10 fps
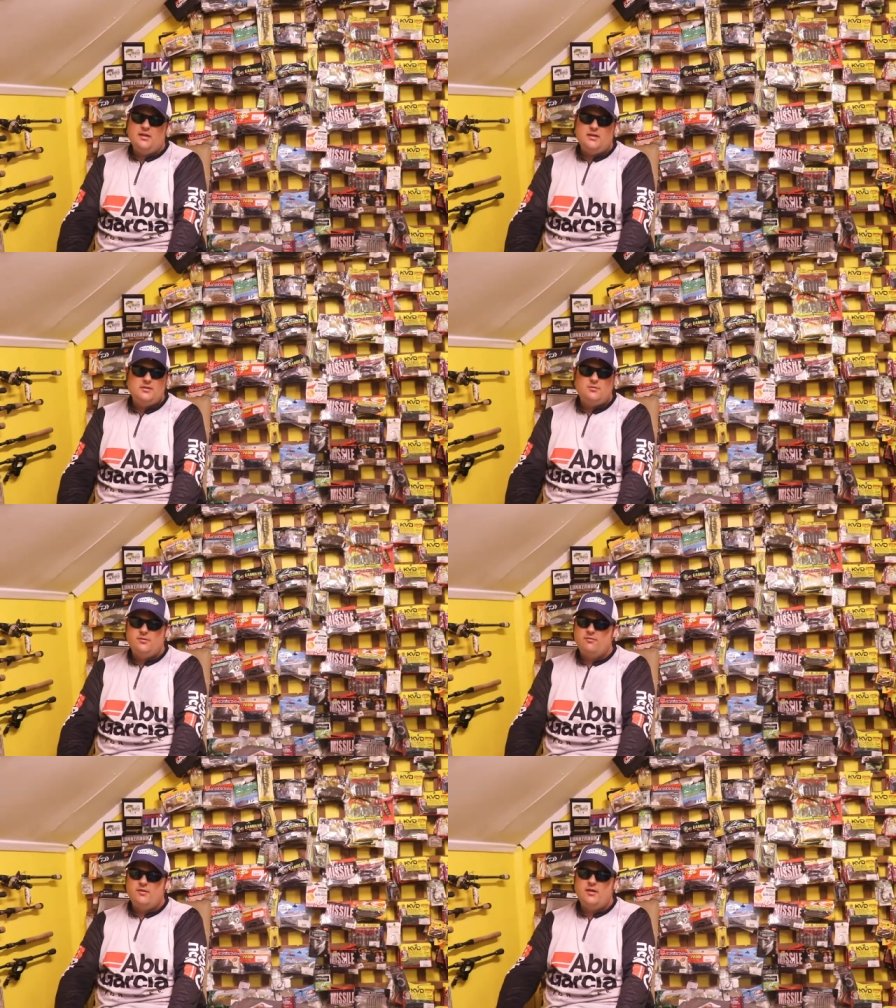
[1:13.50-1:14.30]
like 2 or
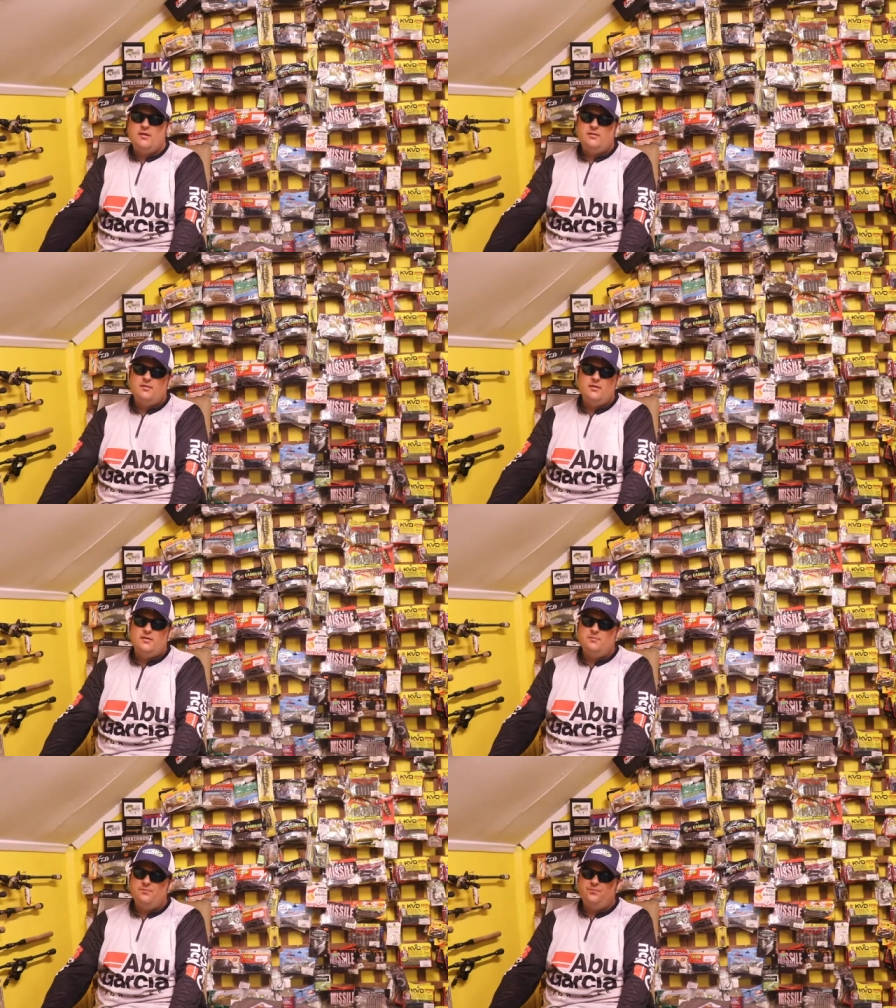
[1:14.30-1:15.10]
3
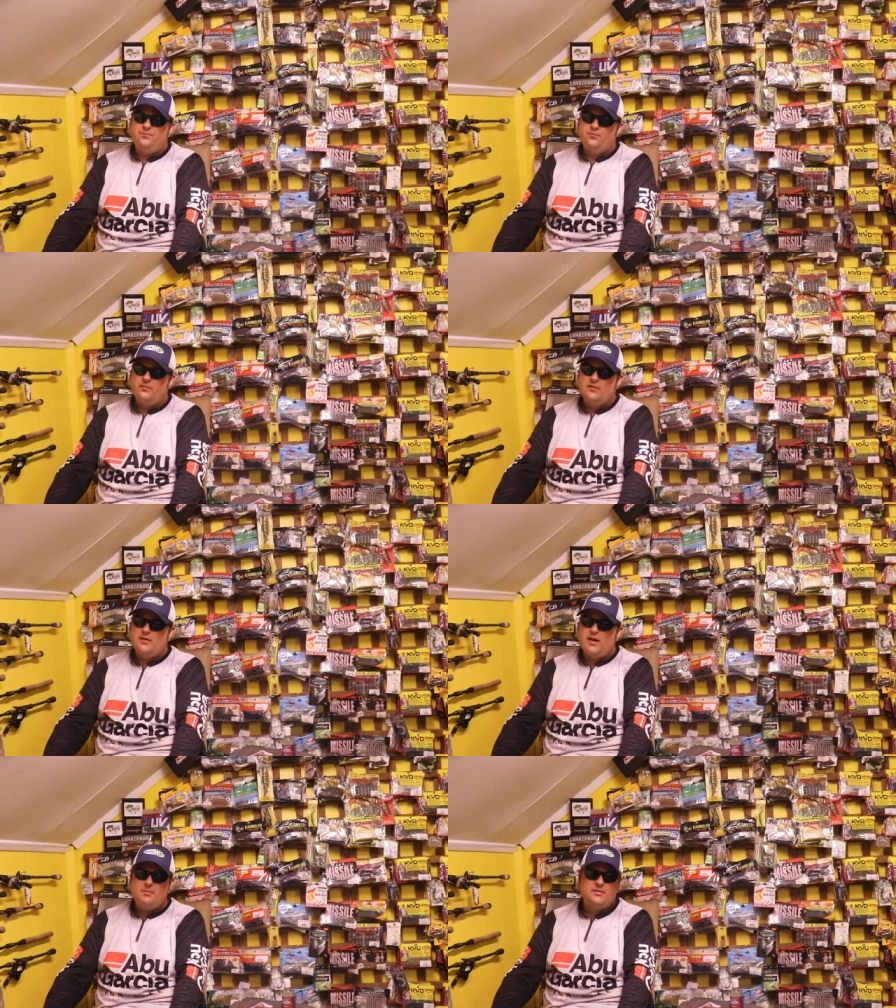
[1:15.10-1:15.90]

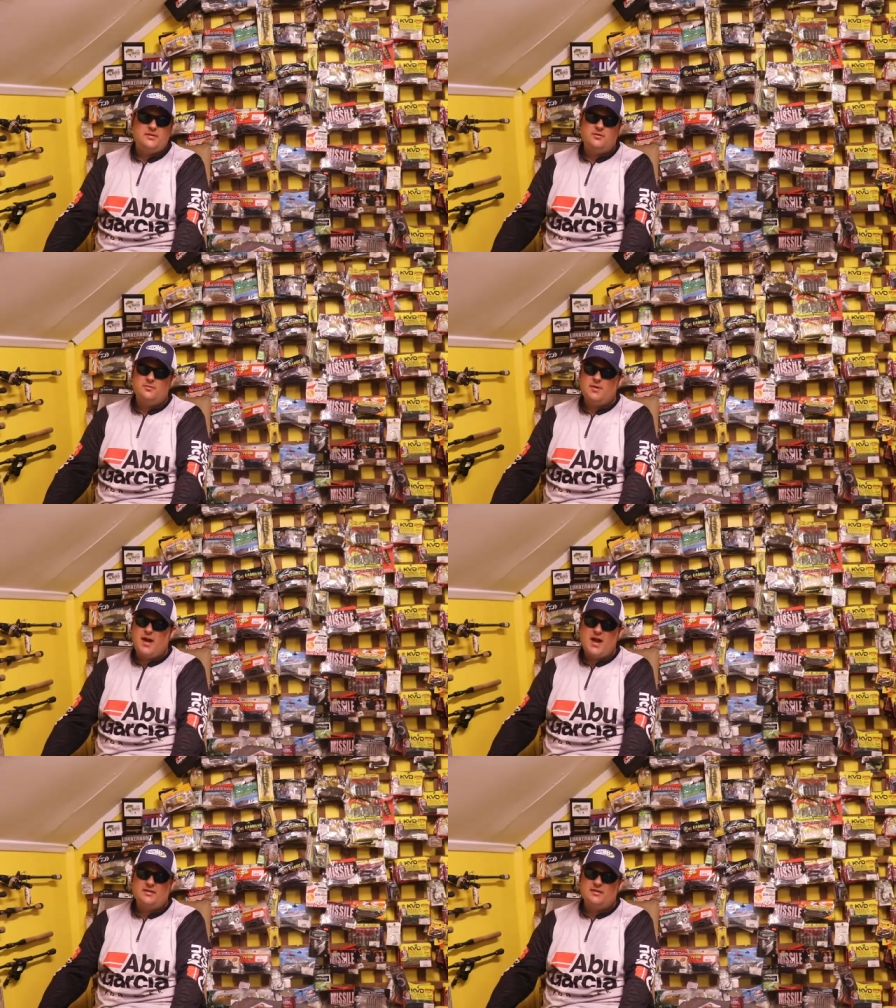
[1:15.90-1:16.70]
episodes by
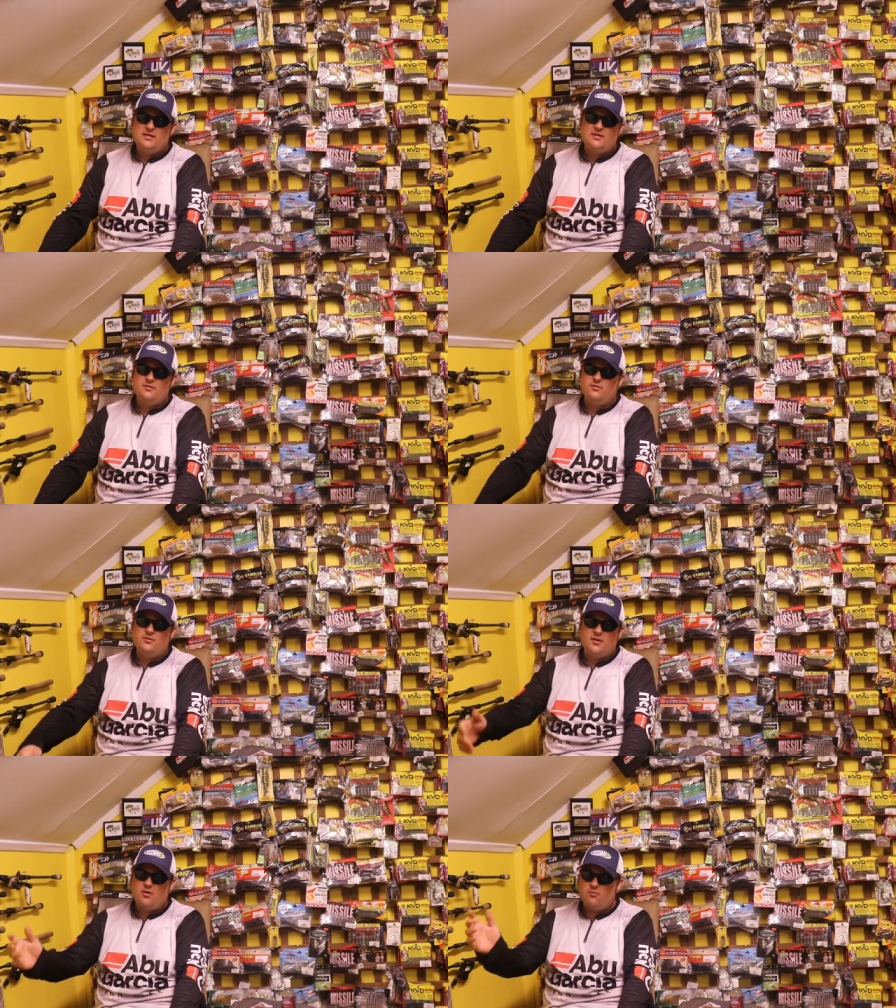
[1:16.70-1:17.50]
accident, or
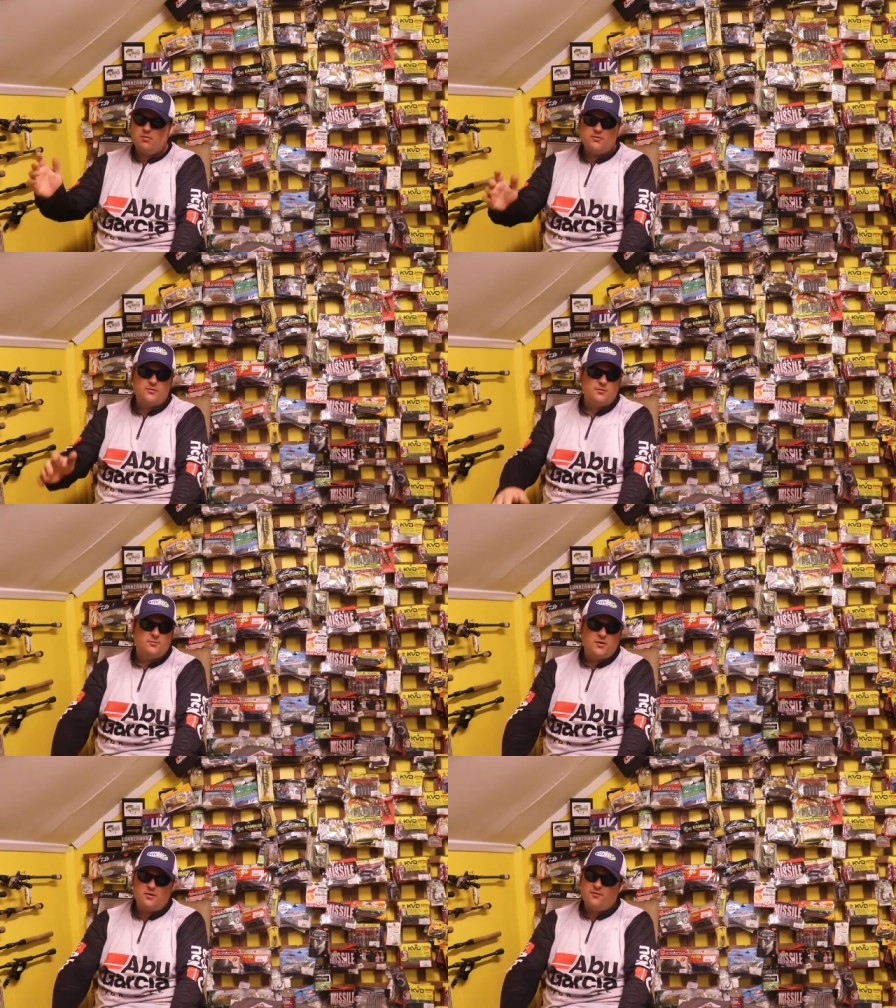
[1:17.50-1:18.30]
the GoPro
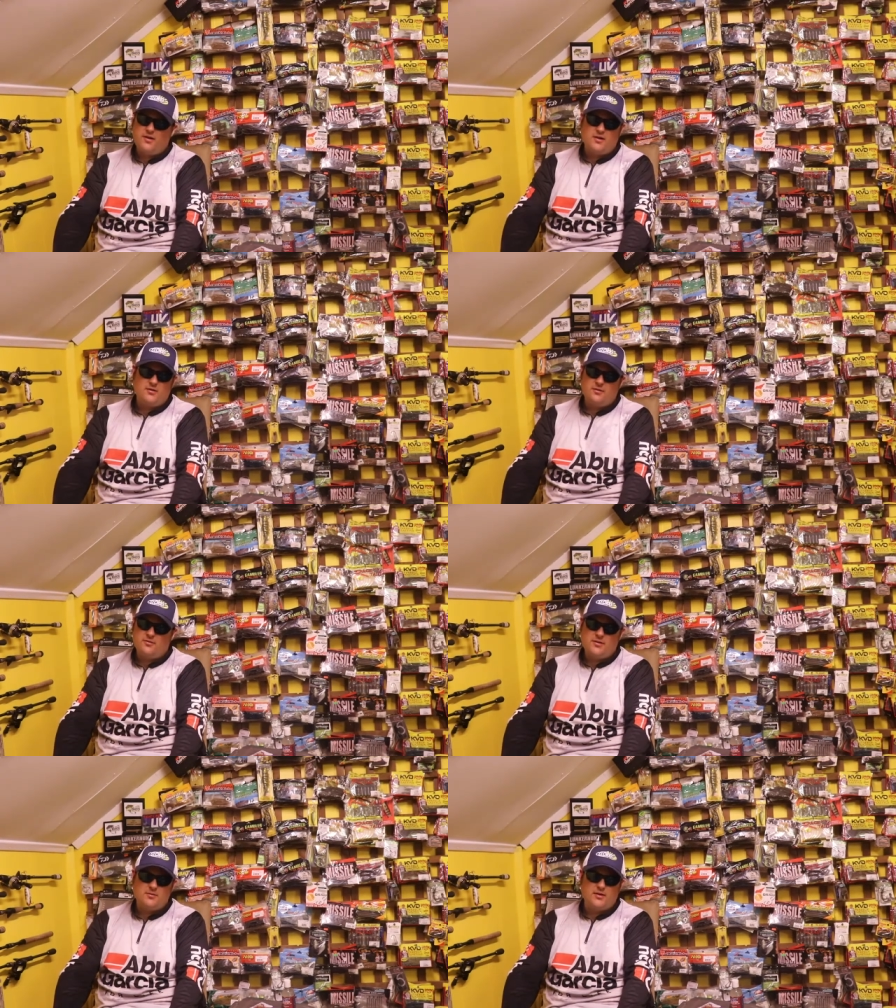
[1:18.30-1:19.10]
screwed me over. I don't know,
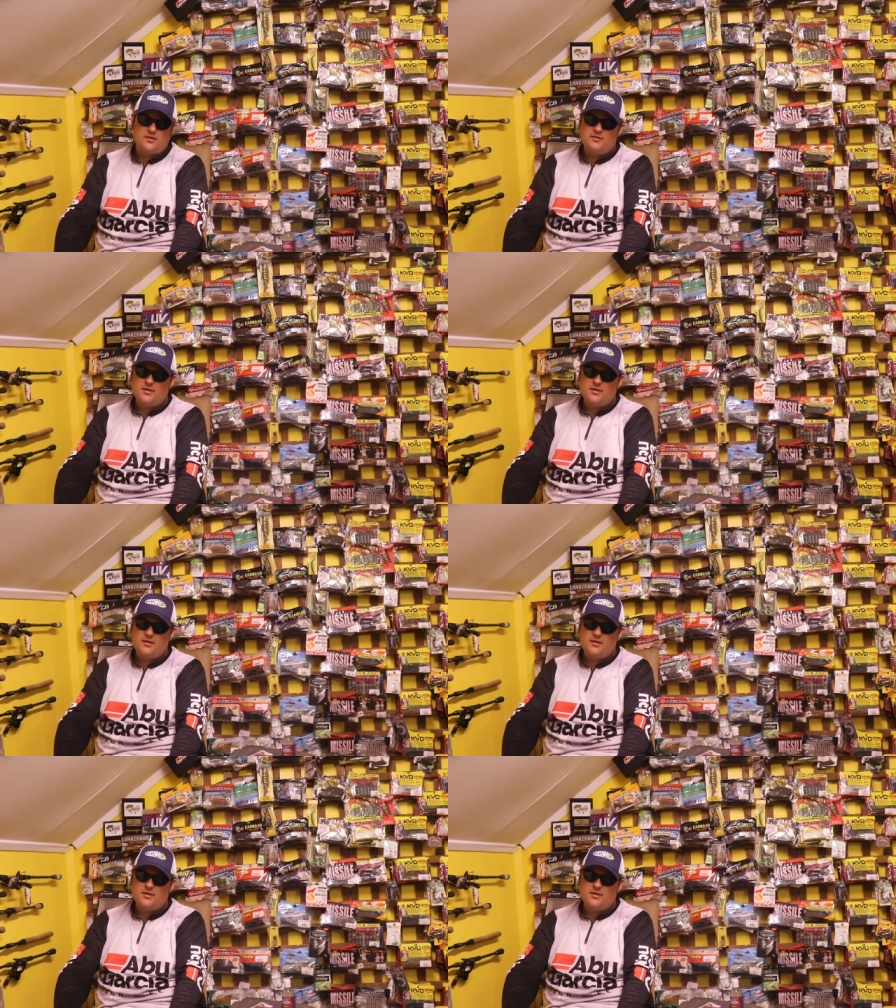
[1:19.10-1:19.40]
something.